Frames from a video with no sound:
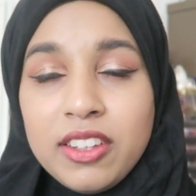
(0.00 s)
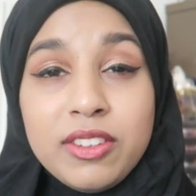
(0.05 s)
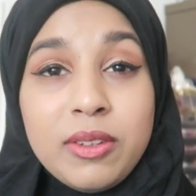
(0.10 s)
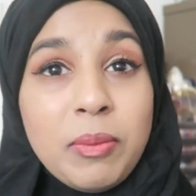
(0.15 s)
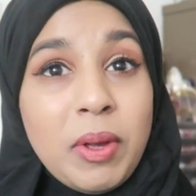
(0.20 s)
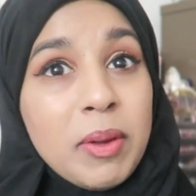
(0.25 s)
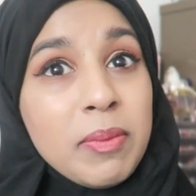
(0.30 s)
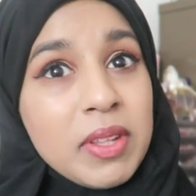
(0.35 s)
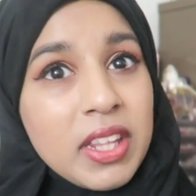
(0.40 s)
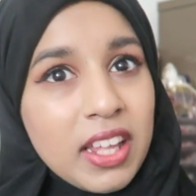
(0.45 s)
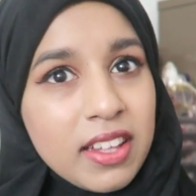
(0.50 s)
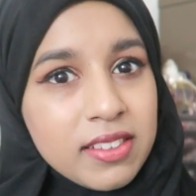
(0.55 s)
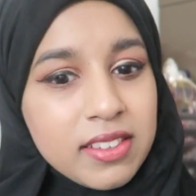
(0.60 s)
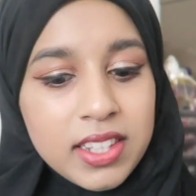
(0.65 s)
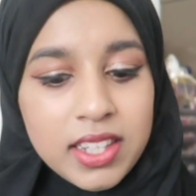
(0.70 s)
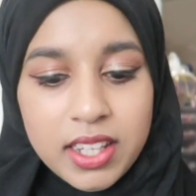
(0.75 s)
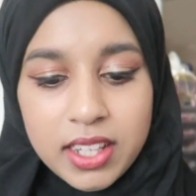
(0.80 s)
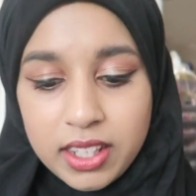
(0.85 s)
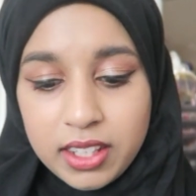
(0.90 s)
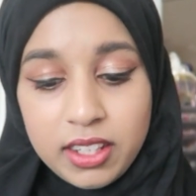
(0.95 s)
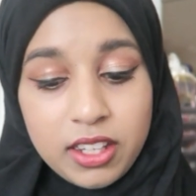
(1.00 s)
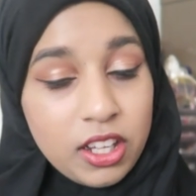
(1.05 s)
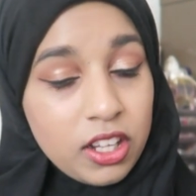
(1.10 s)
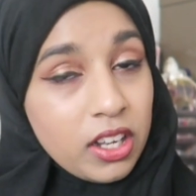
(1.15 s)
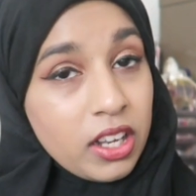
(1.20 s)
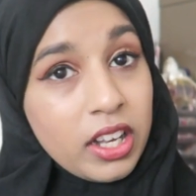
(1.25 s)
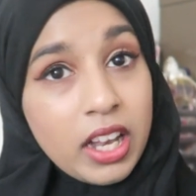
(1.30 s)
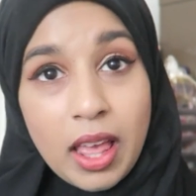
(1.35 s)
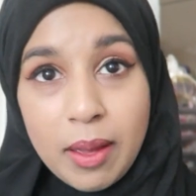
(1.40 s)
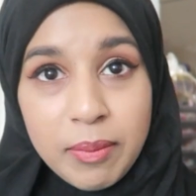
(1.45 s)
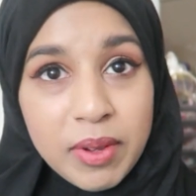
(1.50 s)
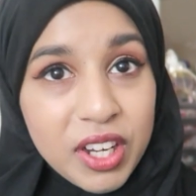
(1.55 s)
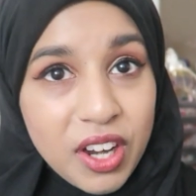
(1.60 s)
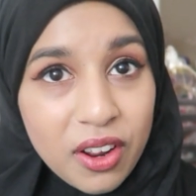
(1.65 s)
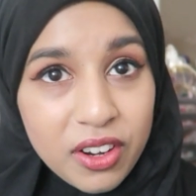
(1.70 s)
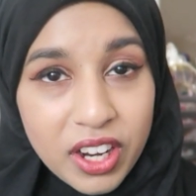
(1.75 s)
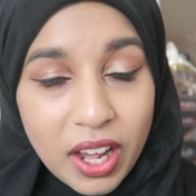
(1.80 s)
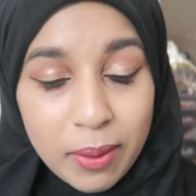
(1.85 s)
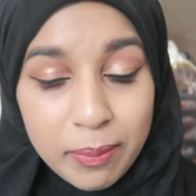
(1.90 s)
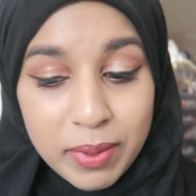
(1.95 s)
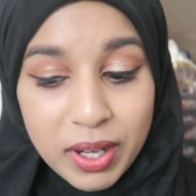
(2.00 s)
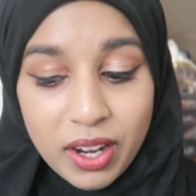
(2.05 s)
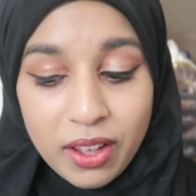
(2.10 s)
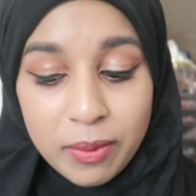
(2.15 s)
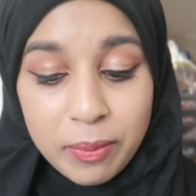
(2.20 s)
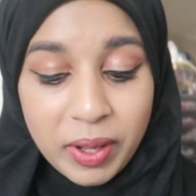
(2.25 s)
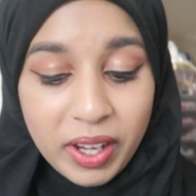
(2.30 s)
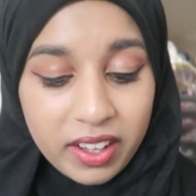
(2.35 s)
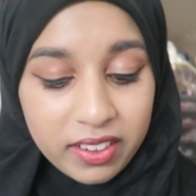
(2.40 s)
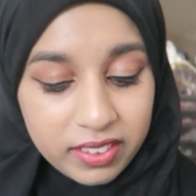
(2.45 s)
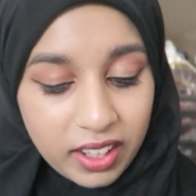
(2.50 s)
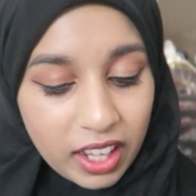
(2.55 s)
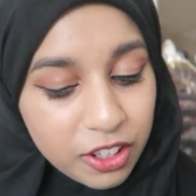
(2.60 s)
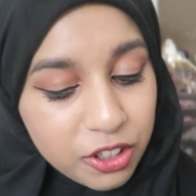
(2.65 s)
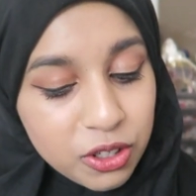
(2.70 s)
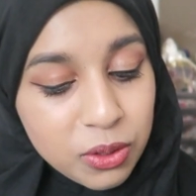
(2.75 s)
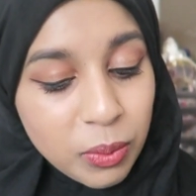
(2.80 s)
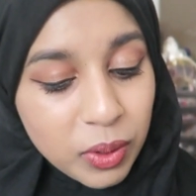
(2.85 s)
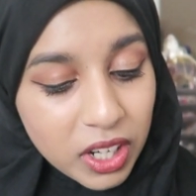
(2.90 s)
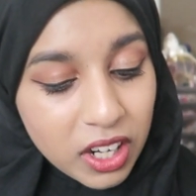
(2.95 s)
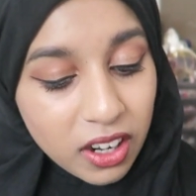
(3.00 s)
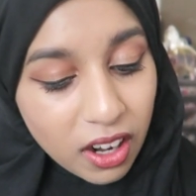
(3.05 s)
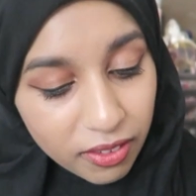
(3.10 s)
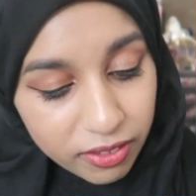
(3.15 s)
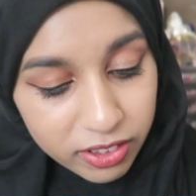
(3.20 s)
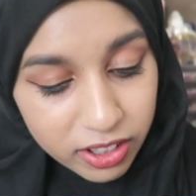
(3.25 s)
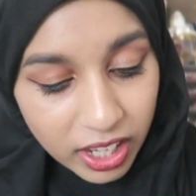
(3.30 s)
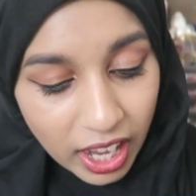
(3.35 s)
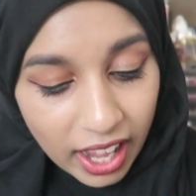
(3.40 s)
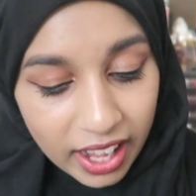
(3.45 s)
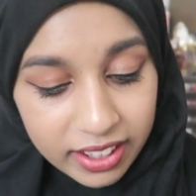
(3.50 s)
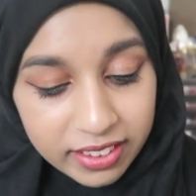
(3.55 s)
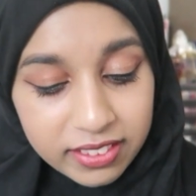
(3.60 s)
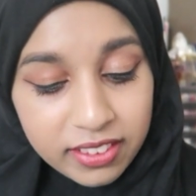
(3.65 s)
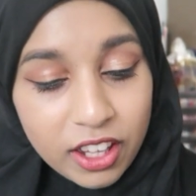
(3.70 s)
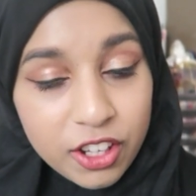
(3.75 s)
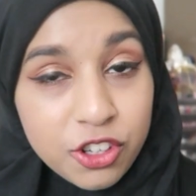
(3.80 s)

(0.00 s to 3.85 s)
so maybe that's it. Let me know down below because I do want to love you guys.